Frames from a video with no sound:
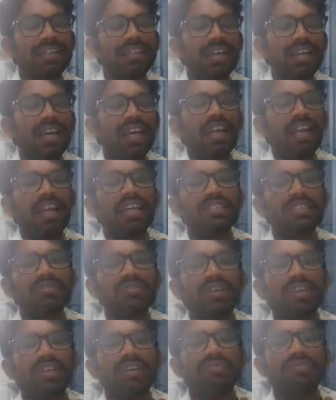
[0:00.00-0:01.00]
Next
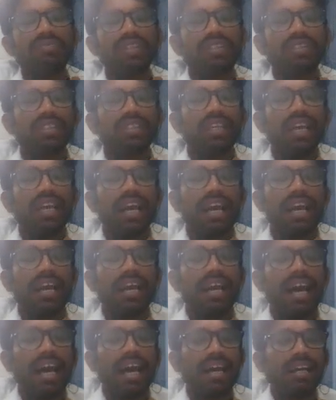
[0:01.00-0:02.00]
one, if the three
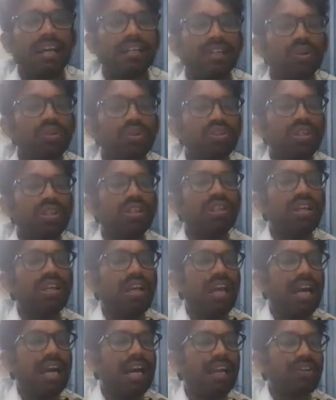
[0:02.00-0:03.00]
hydrogen
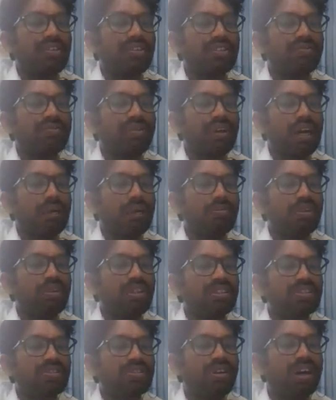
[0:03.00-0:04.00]
halogen formed
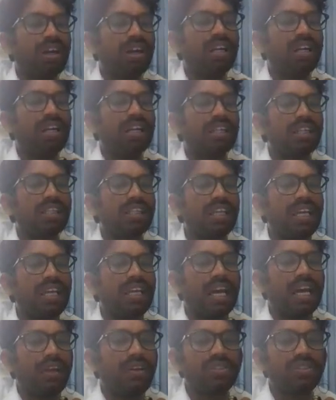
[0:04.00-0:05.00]
is called
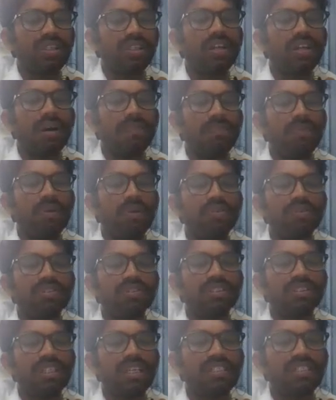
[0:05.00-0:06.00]
trihalogen compound,
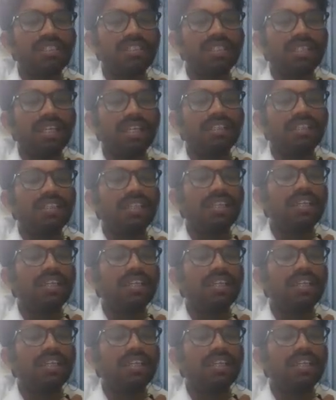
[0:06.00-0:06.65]
CHCl3